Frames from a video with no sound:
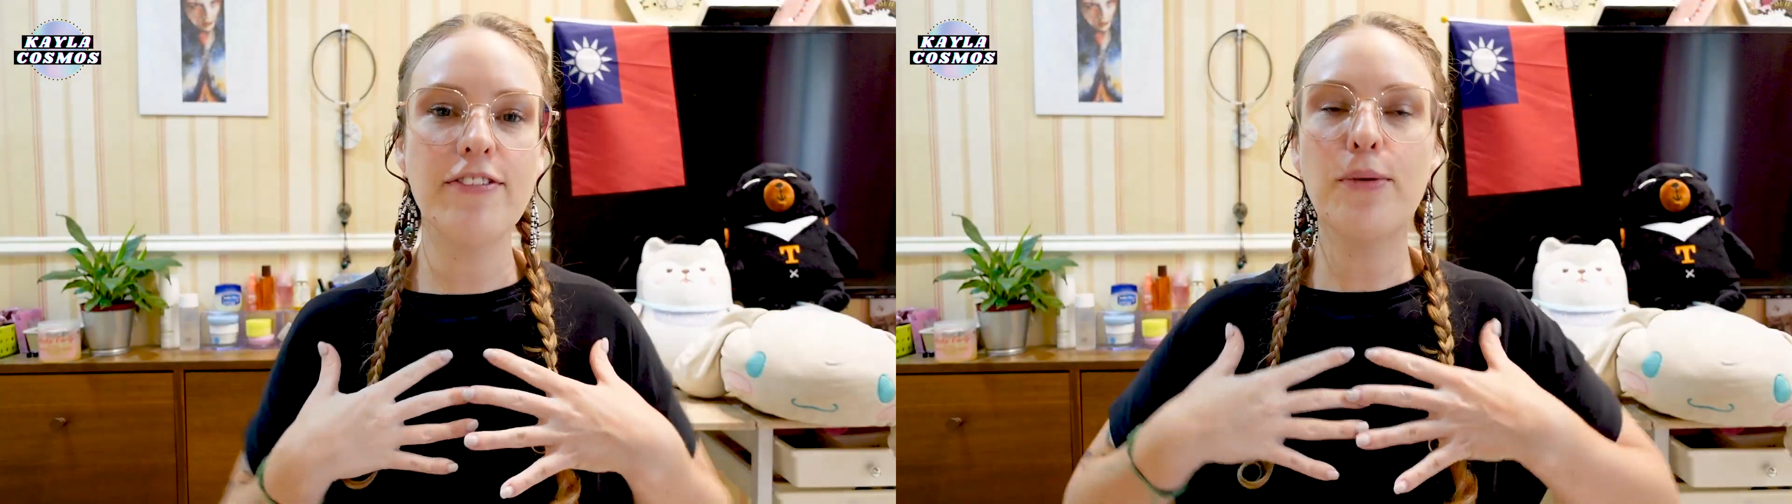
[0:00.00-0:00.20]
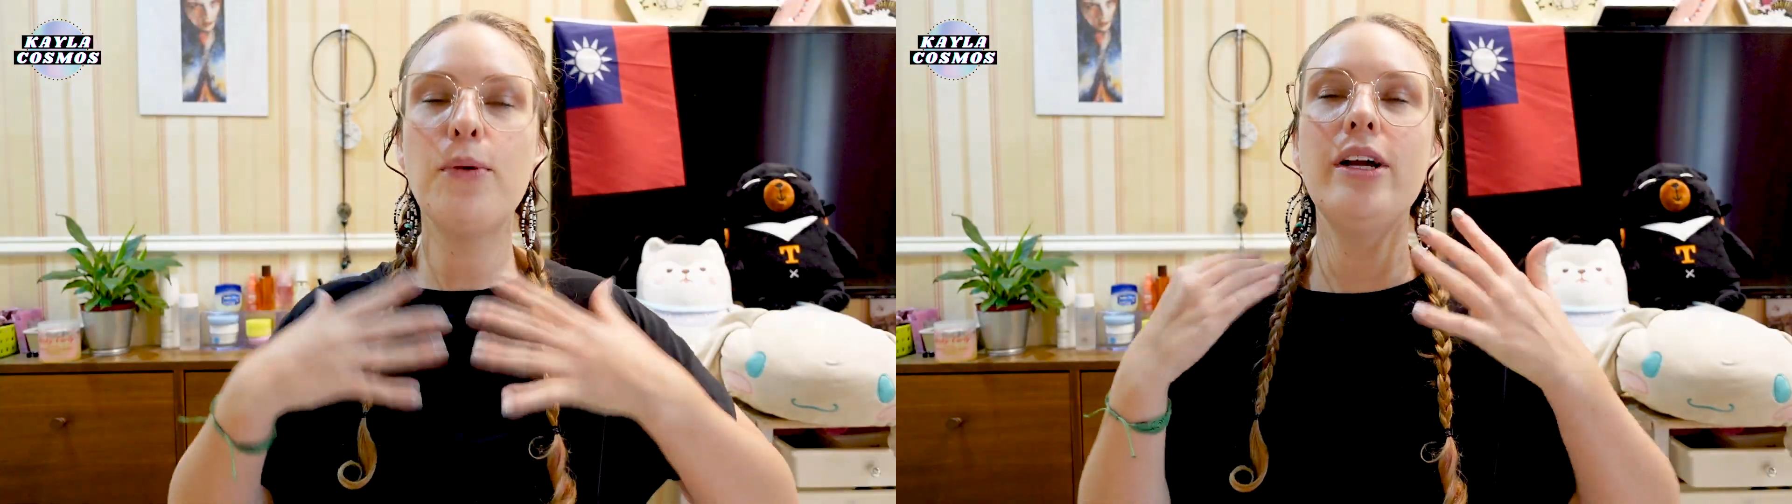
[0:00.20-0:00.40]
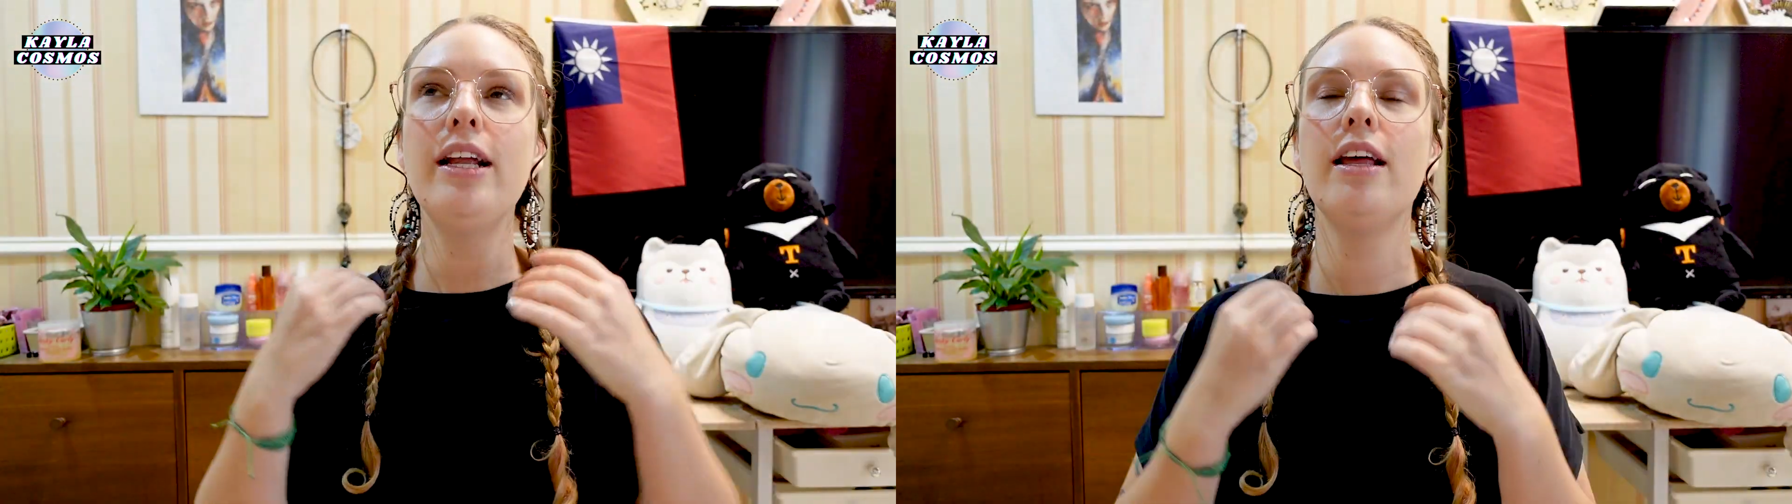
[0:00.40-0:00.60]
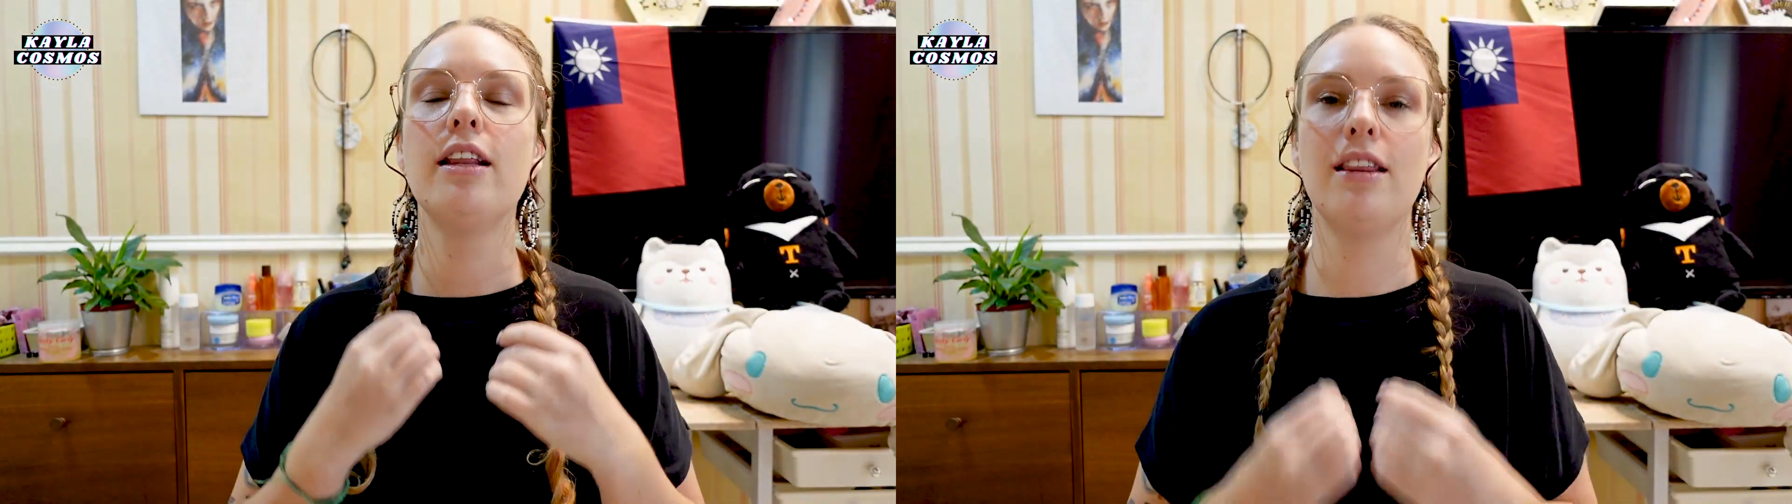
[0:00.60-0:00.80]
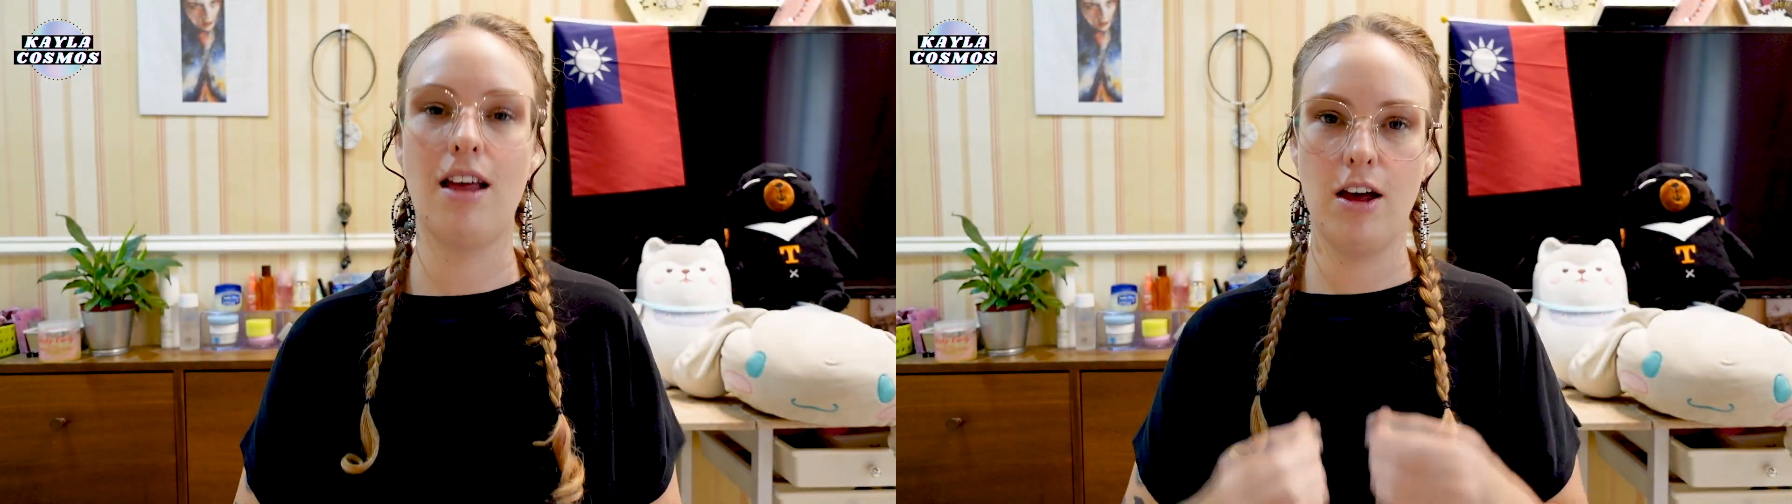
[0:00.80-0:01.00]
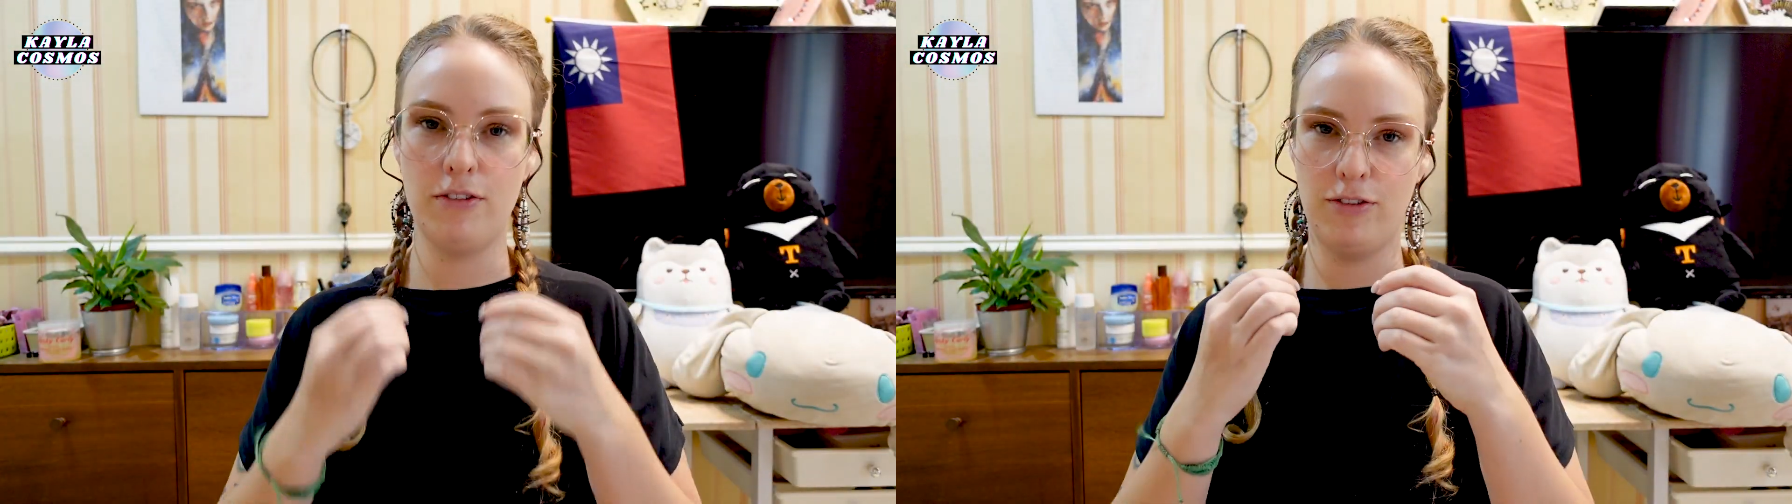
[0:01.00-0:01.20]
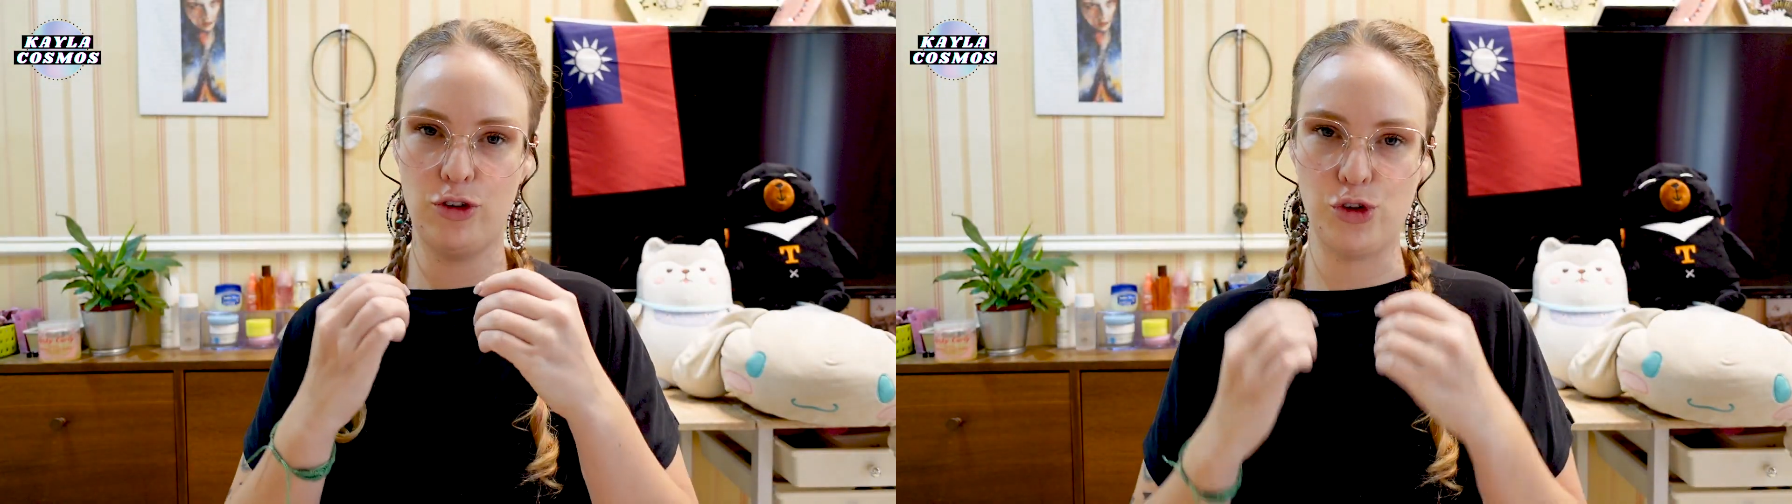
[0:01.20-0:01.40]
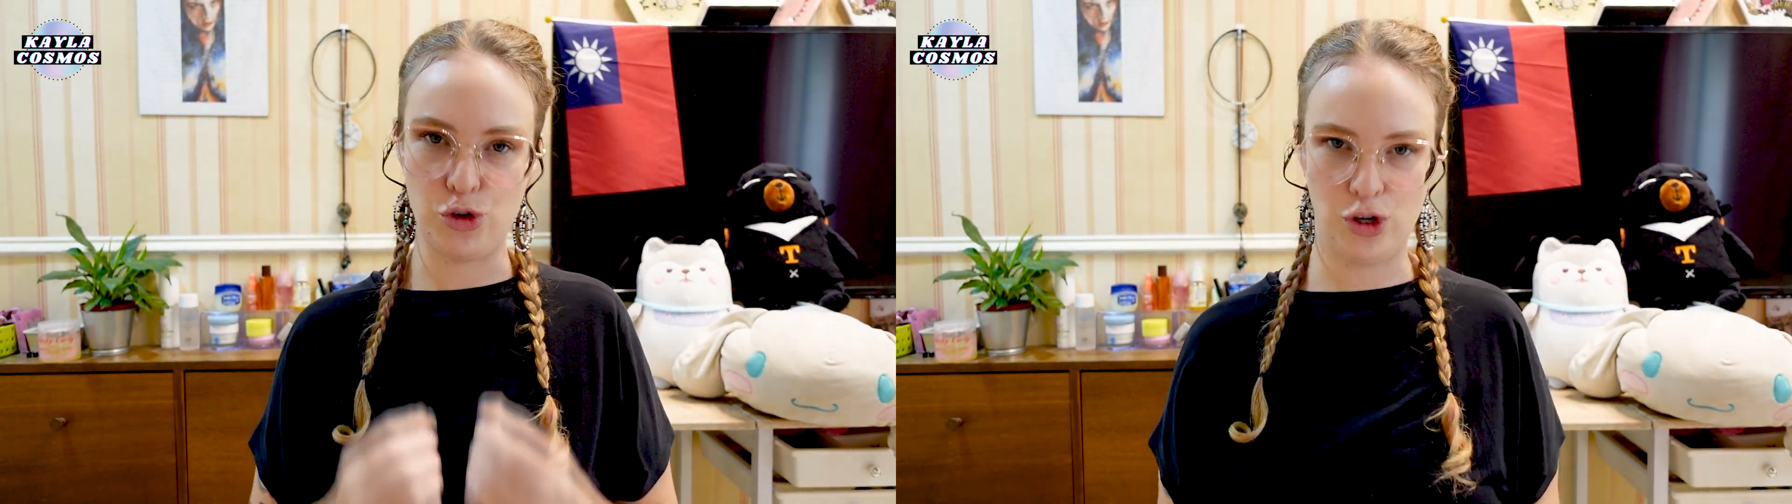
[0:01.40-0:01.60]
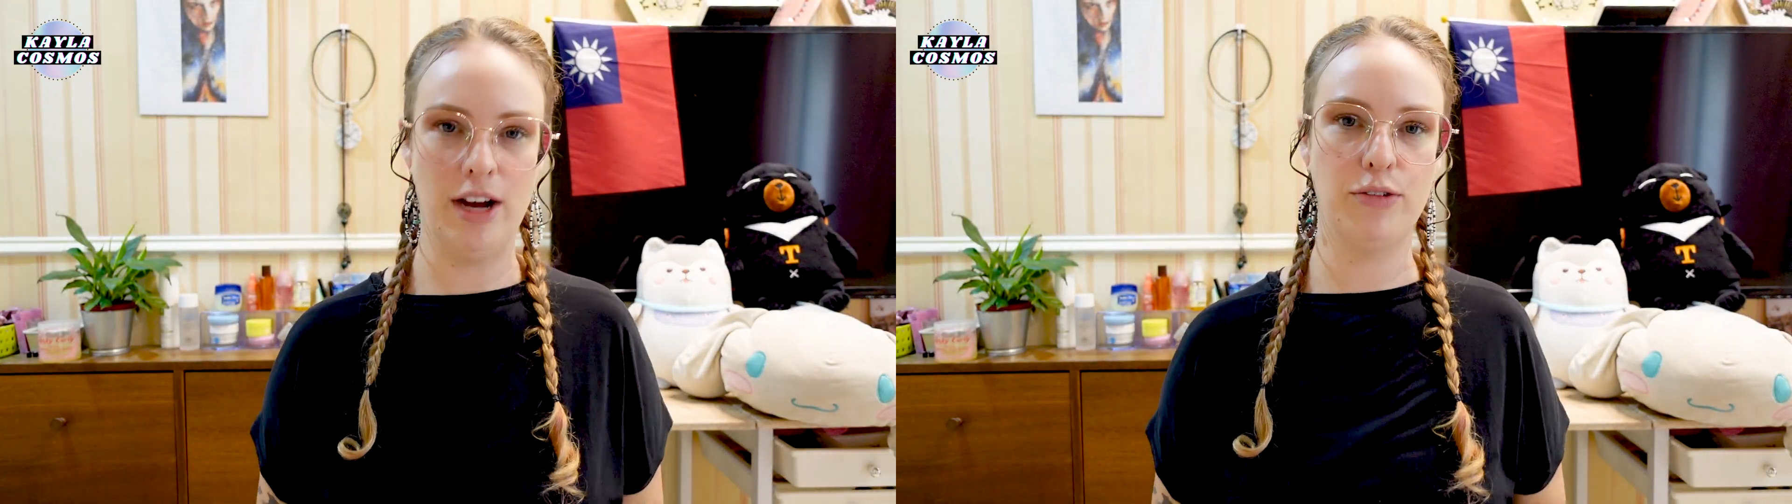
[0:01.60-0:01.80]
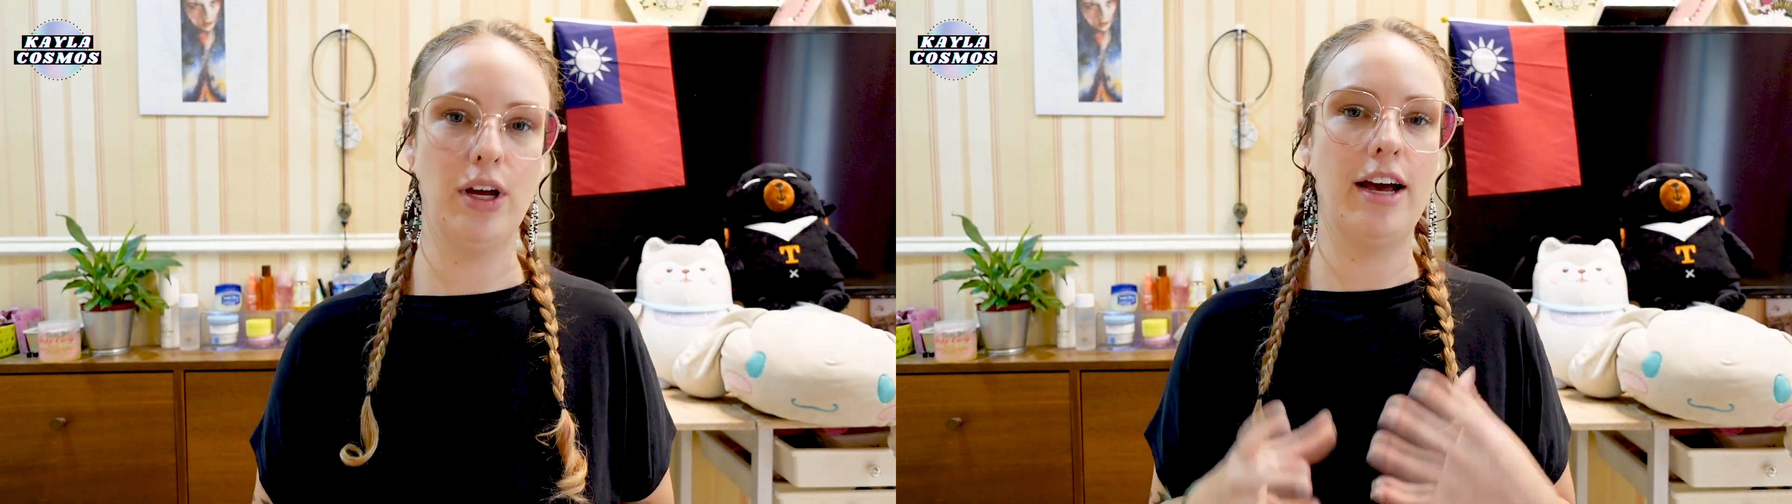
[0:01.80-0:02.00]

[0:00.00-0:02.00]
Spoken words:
for one, love to travel.